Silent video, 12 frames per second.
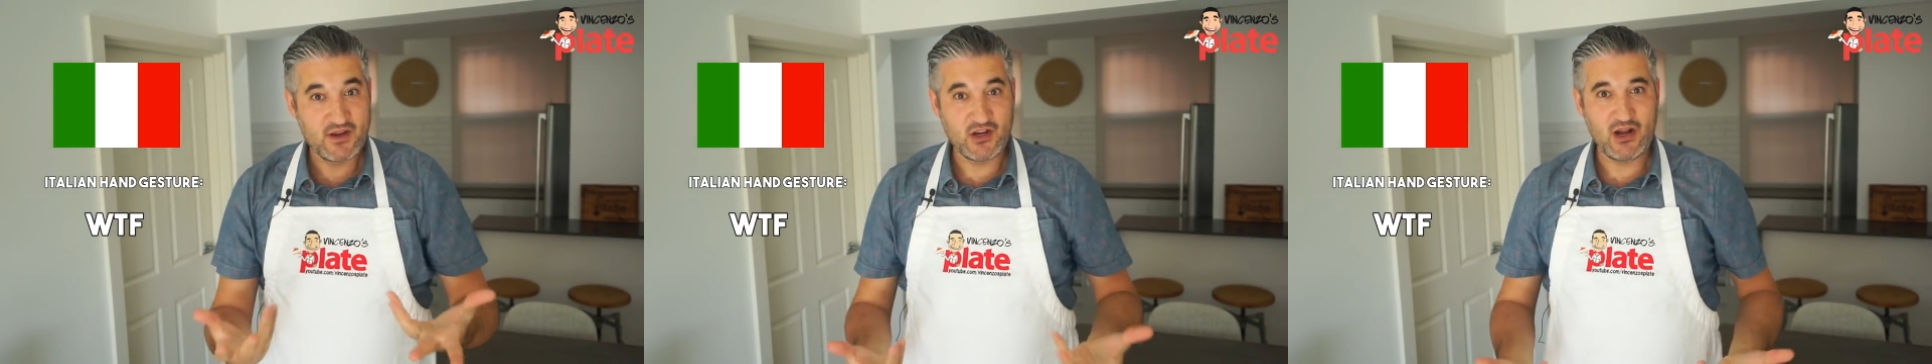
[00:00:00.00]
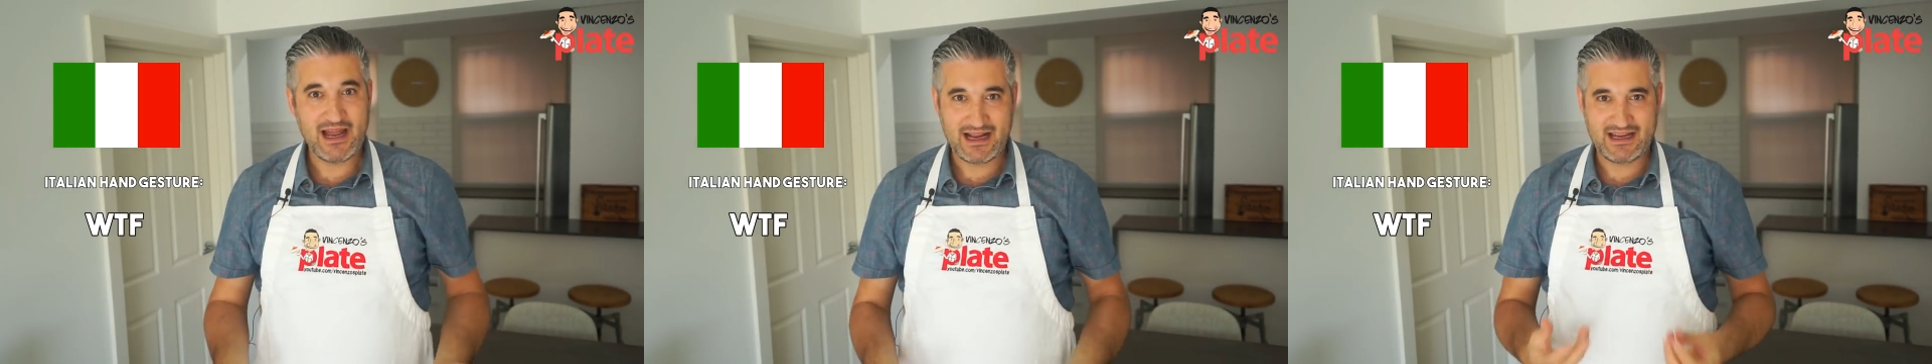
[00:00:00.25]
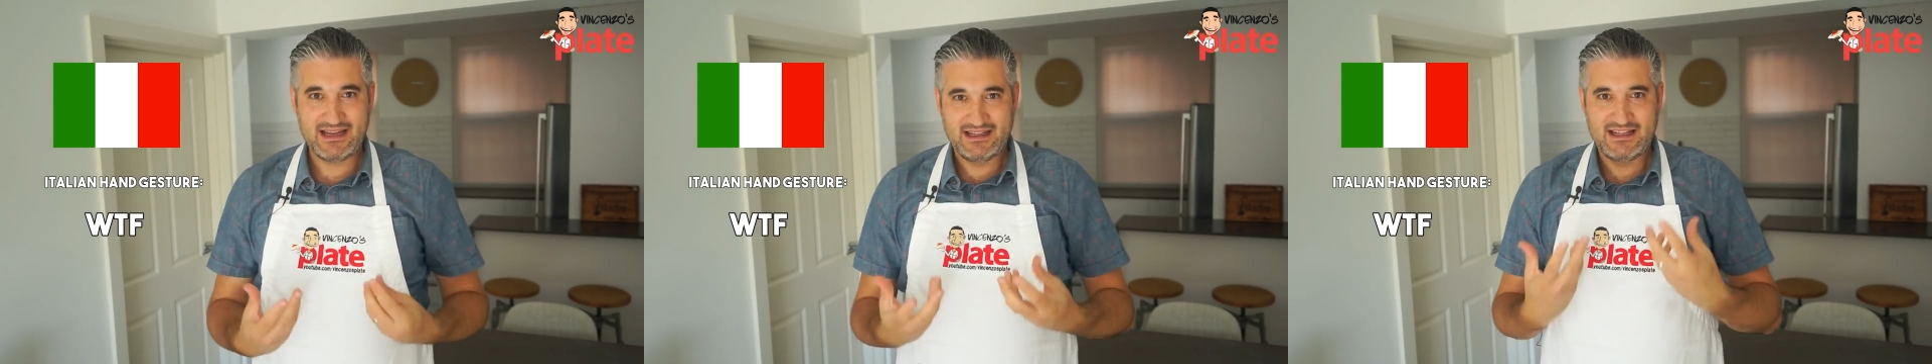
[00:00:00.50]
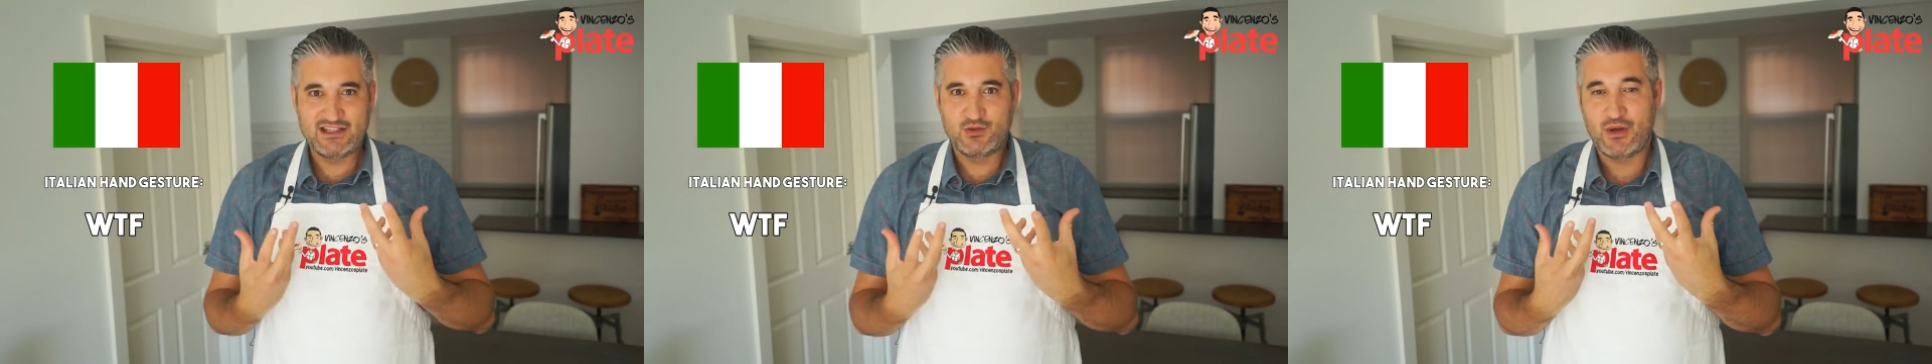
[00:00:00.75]
You know, like
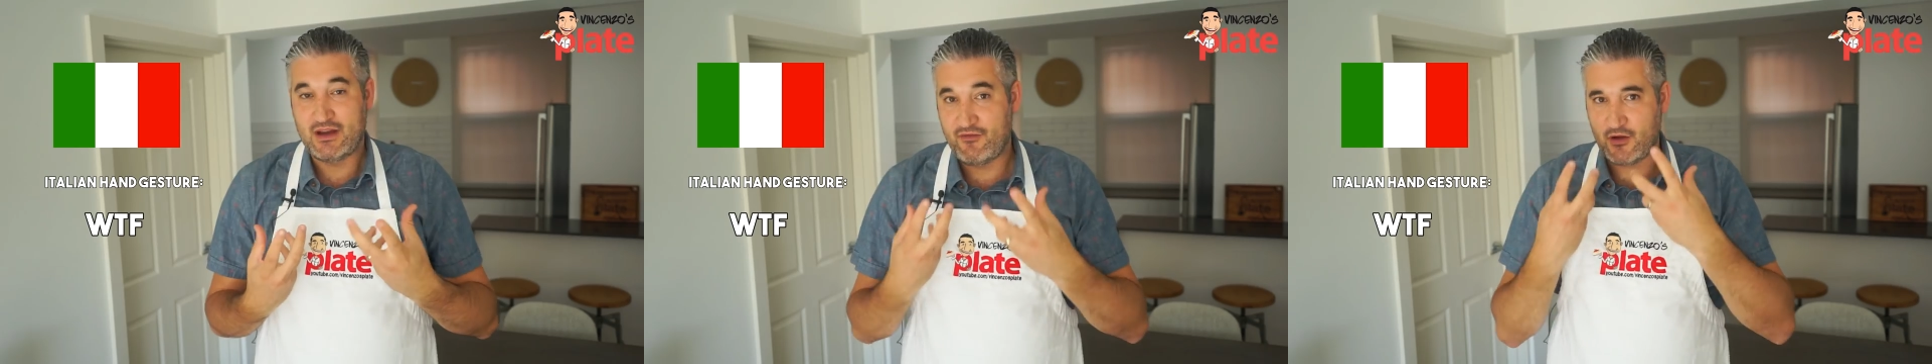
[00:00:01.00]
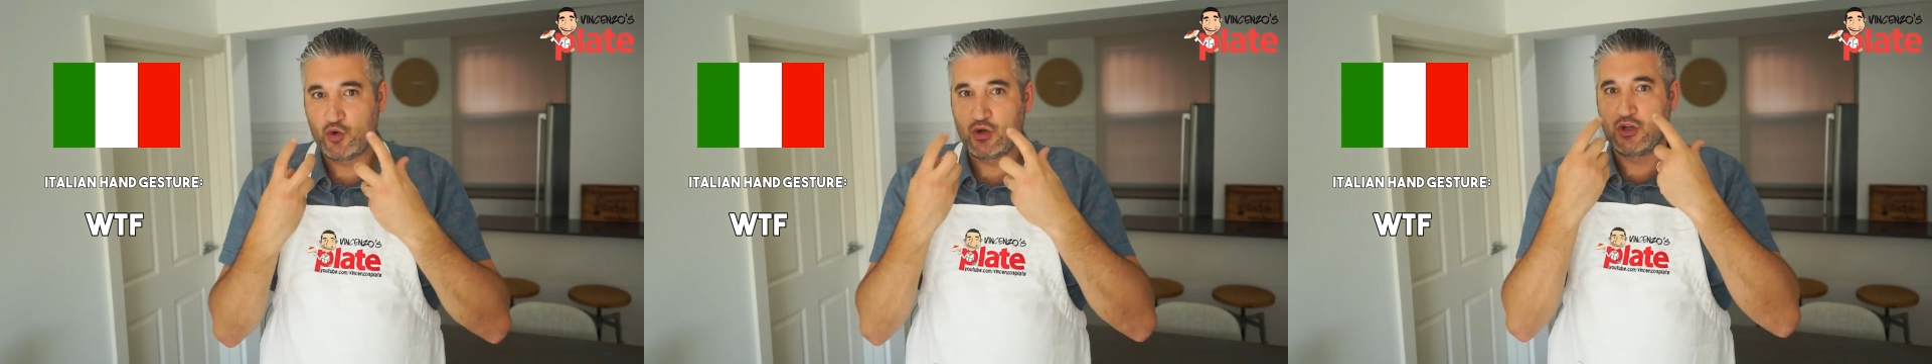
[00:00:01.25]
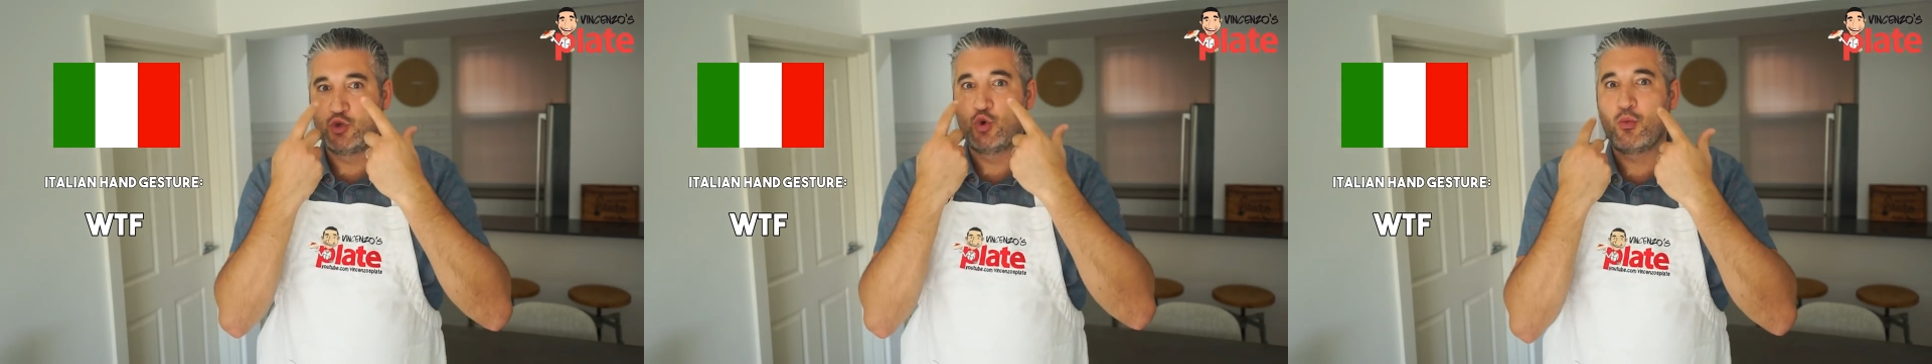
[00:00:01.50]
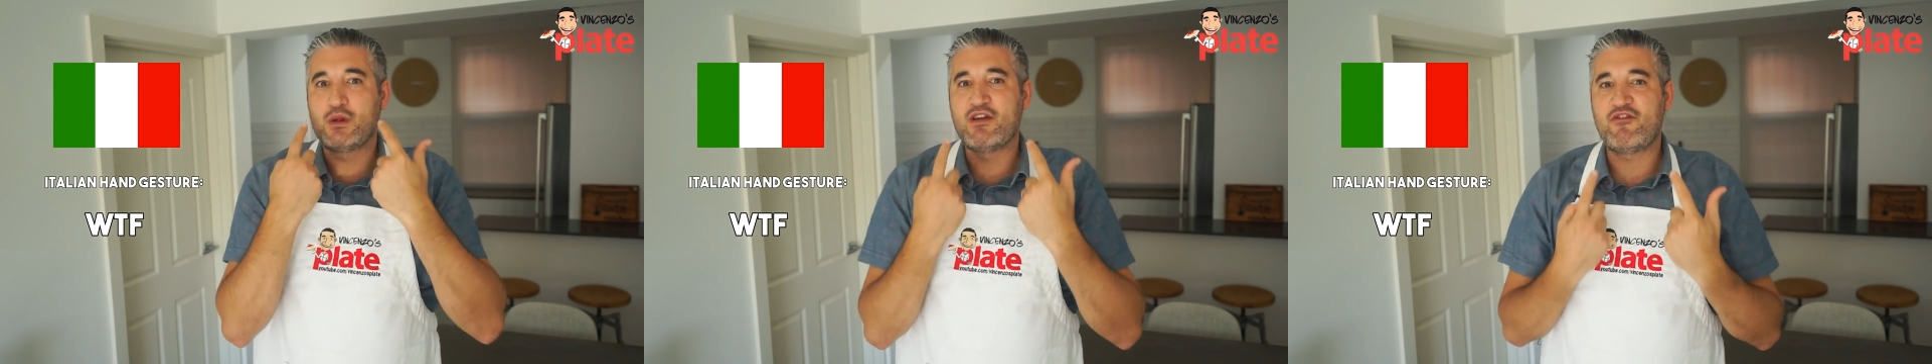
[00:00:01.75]
in this way, if I do, you
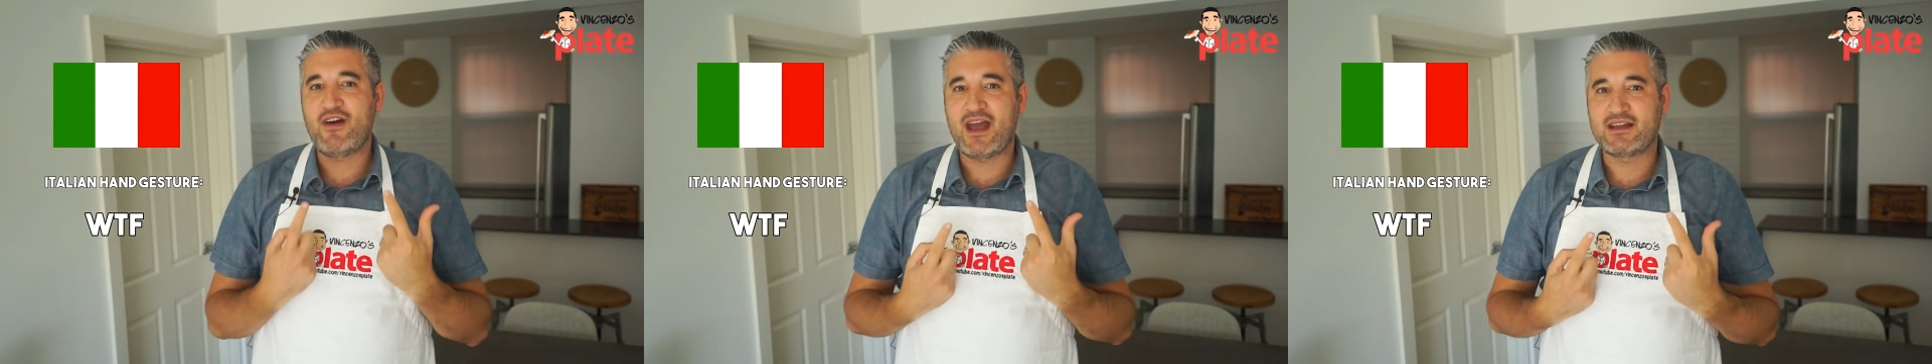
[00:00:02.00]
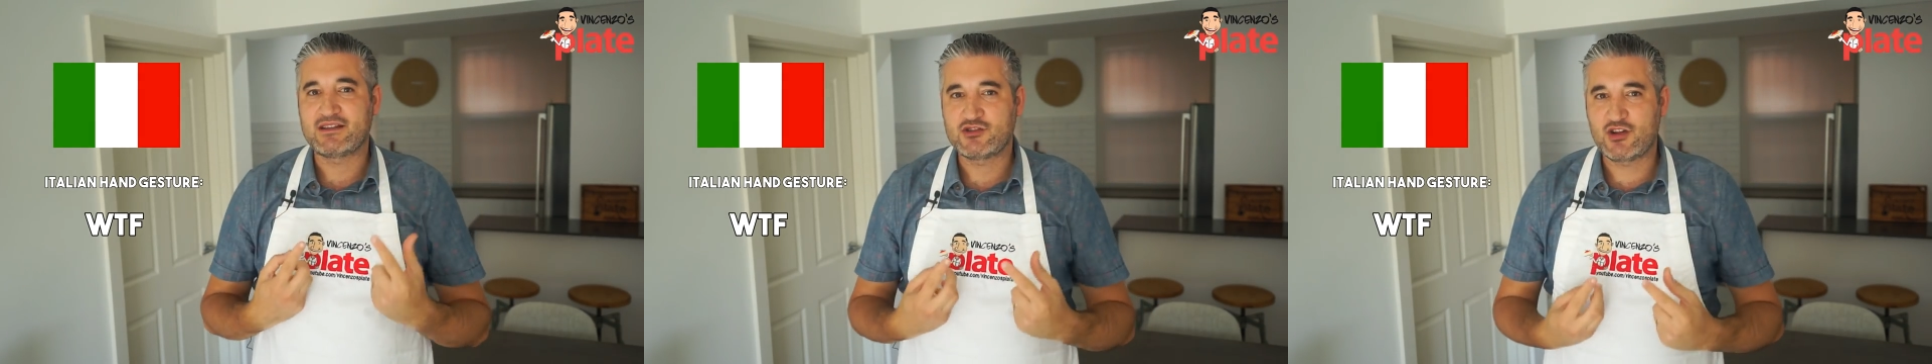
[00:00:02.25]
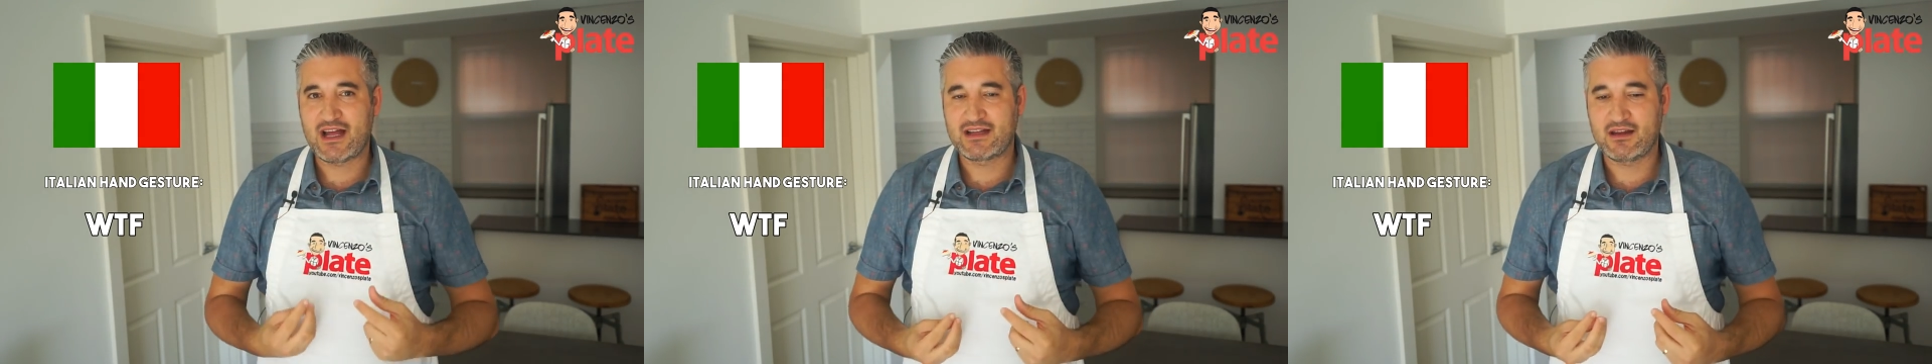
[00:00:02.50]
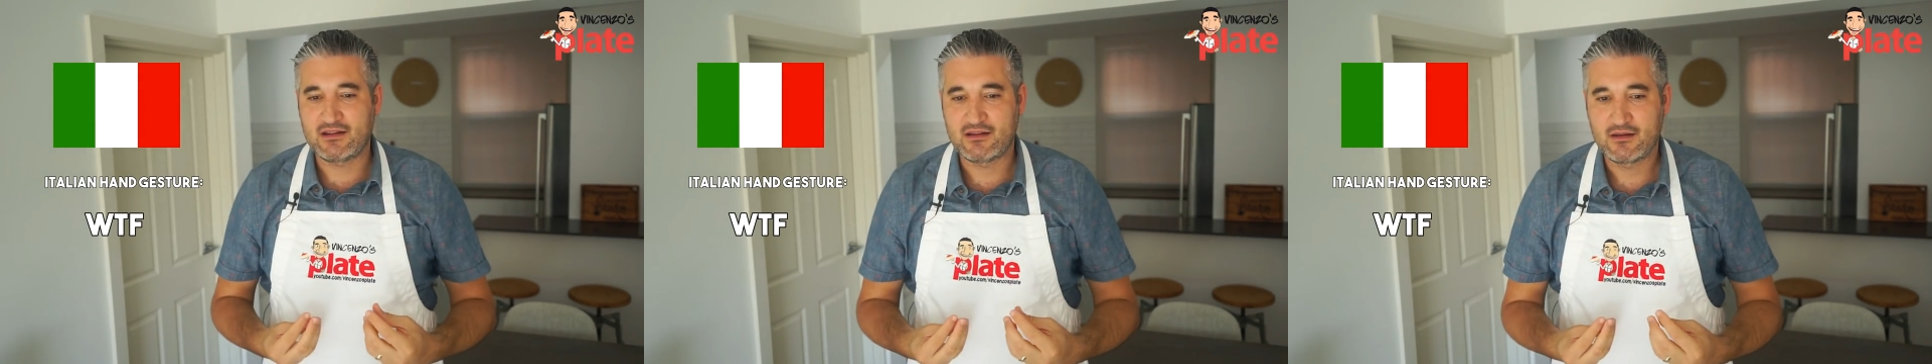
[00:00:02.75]
do it with the face, so
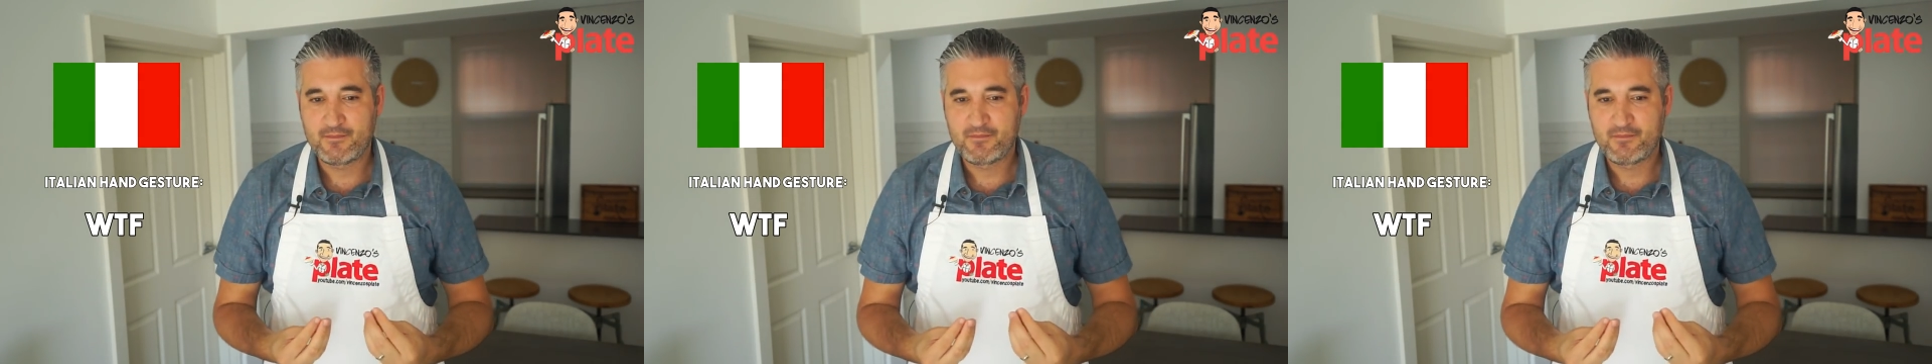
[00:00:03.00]
like this.